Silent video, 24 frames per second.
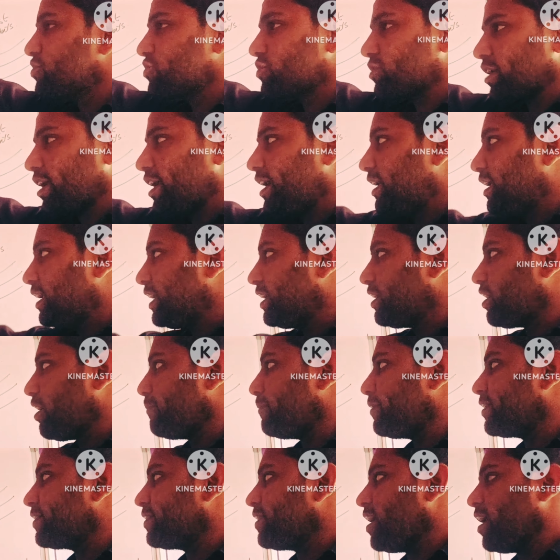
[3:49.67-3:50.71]
straightly
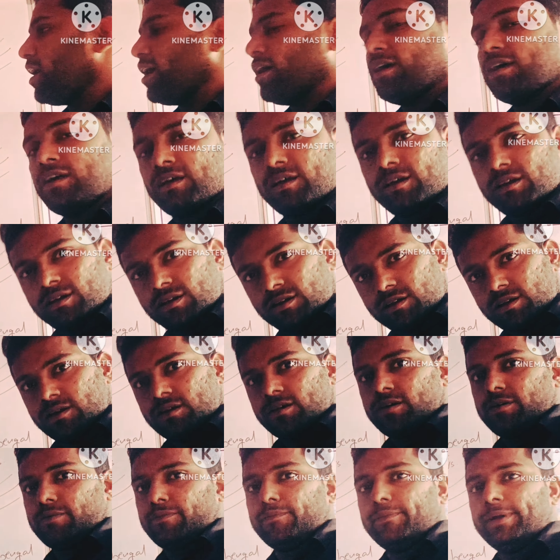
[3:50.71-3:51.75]
coming the
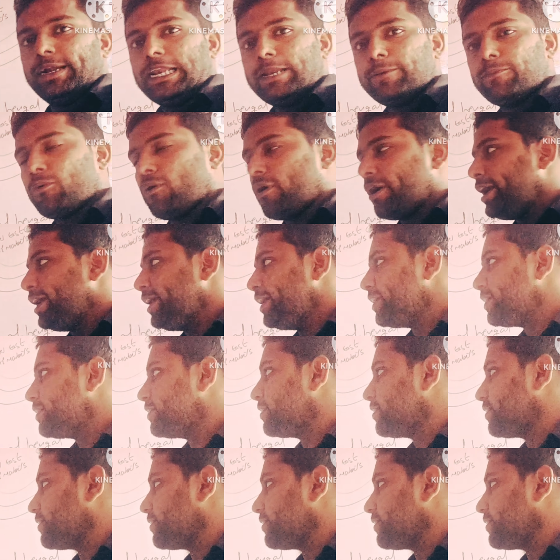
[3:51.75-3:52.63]
middle point